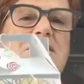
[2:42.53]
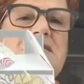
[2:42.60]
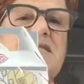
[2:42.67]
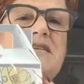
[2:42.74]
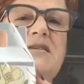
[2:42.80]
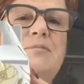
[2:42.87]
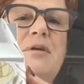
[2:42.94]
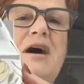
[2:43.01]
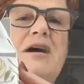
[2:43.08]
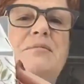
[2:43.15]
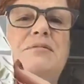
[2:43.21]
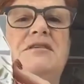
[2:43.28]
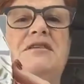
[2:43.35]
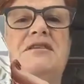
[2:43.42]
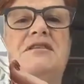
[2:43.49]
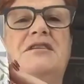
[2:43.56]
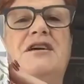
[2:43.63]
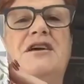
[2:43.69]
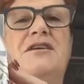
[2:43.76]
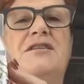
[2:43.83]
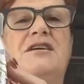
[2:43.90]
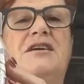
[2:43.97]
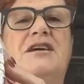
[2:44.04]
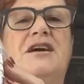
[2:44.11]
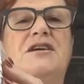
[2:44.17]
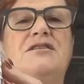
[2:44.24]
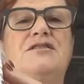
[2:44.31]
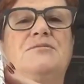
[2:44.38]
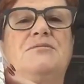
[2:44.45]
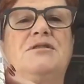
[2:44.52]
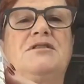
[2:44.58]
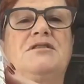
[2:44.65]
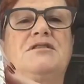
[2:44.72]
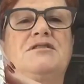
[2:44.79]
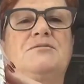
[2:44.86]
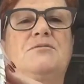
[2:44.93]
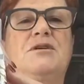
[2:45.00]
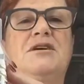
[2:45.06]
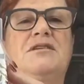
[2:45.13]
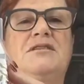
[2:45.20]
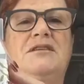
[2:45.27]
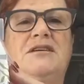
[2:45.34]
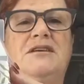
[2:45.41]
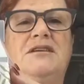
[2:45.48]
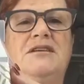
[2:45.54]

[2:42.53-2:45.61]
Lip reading: But see the paper that goes with it as well?